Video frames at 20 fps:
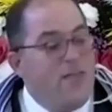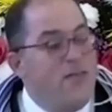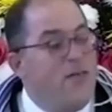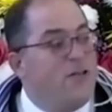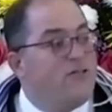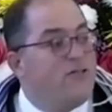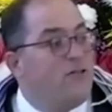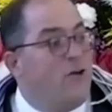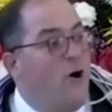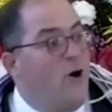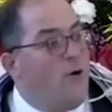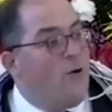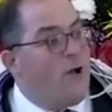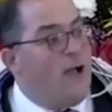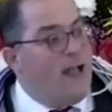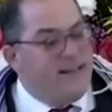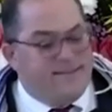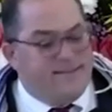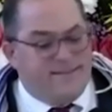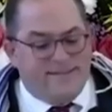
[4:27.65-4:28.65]
The
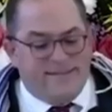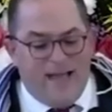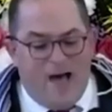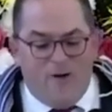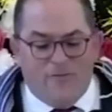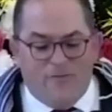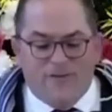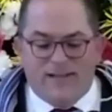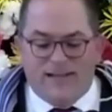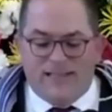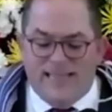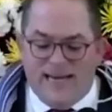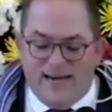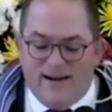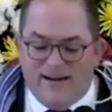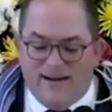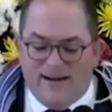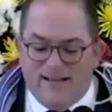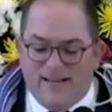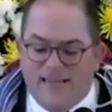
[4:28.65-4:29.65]
Torah itself
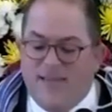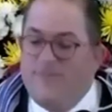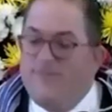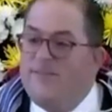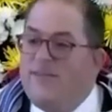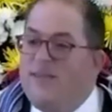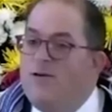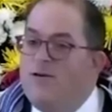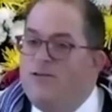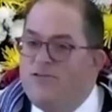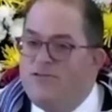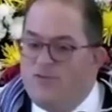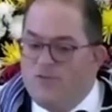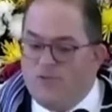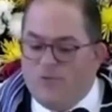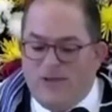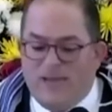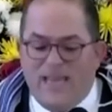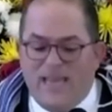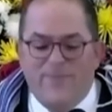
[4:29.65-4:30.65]
clearly views
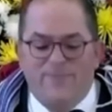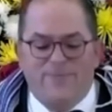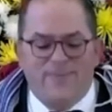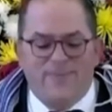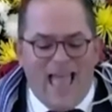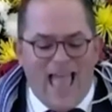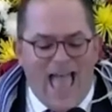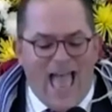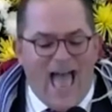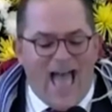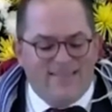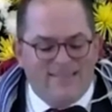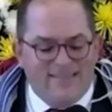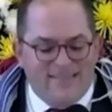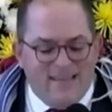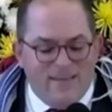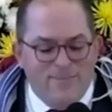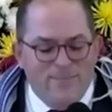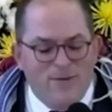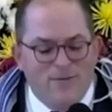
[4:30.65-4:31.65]
dreams as
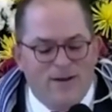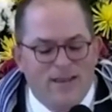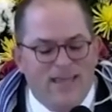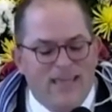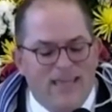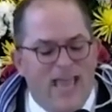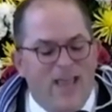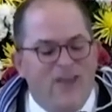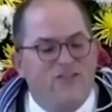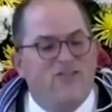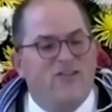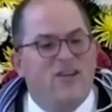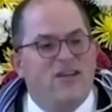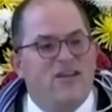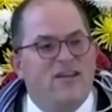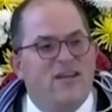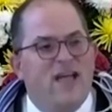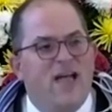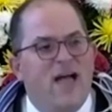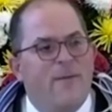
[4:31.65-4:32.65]

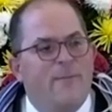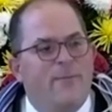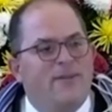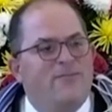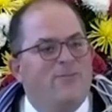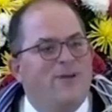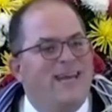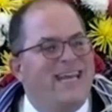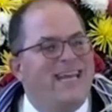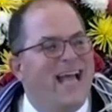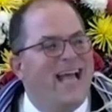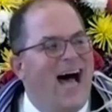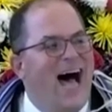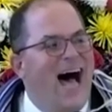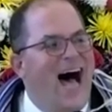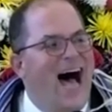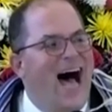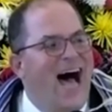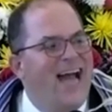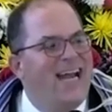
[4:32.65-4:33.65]
communication between
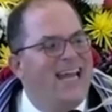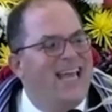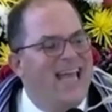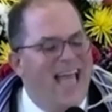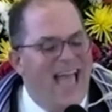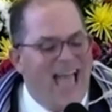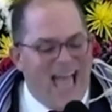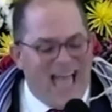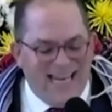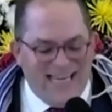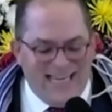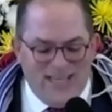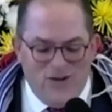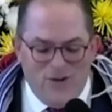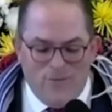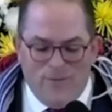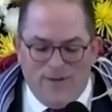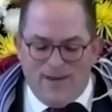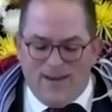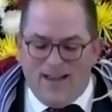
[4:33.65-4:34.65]
God and
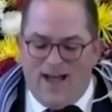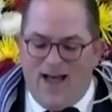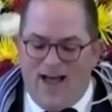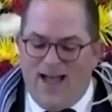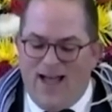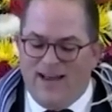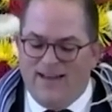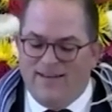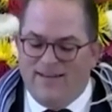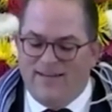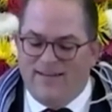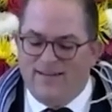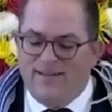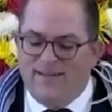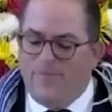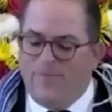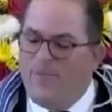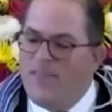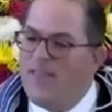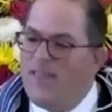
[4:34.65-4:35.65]
humankind.
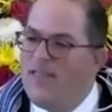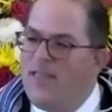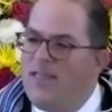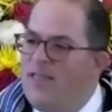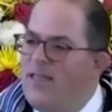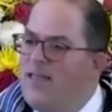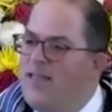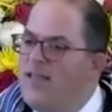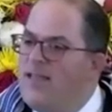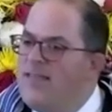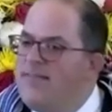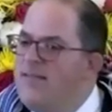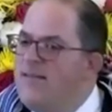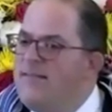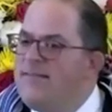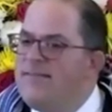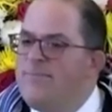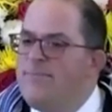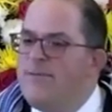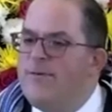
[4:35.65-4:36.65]
There
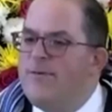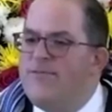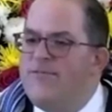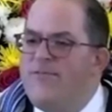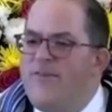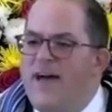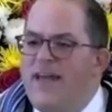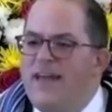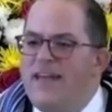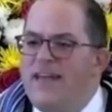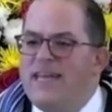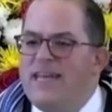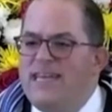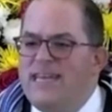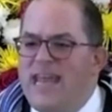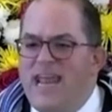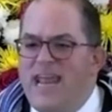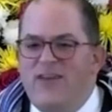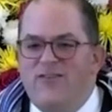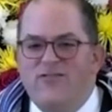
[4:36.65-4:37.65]
is a prophetic
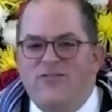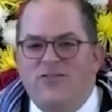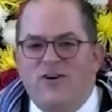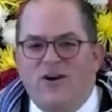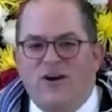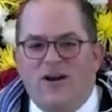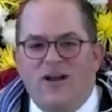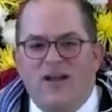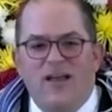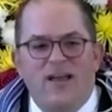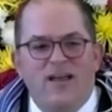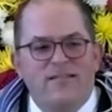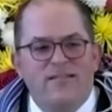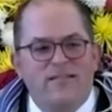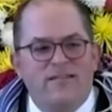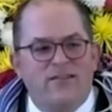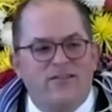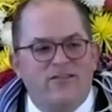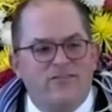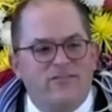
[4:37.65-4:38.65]
nature
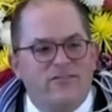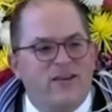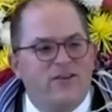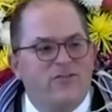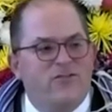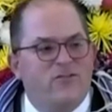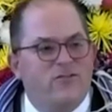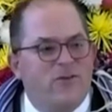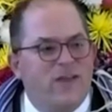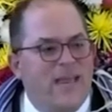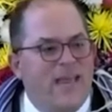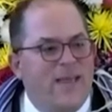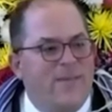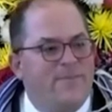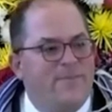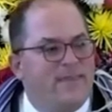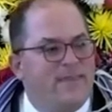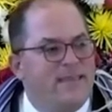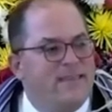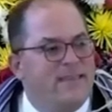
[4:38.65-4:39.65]
to the 6
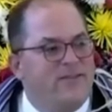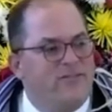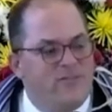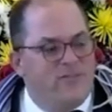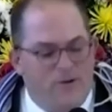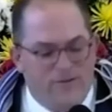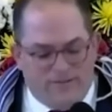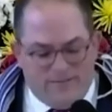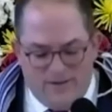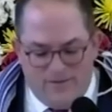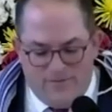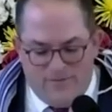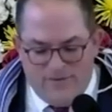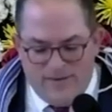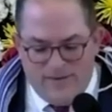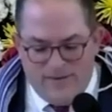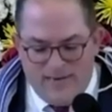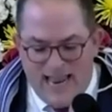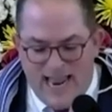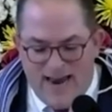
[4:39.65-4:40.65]
dreams in the Joseph
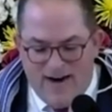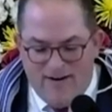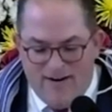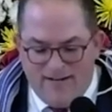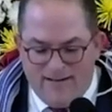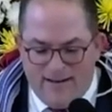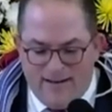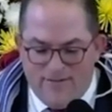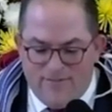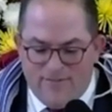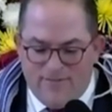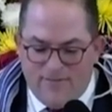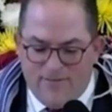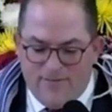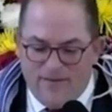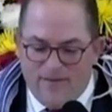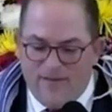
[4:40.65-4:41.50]
narrative.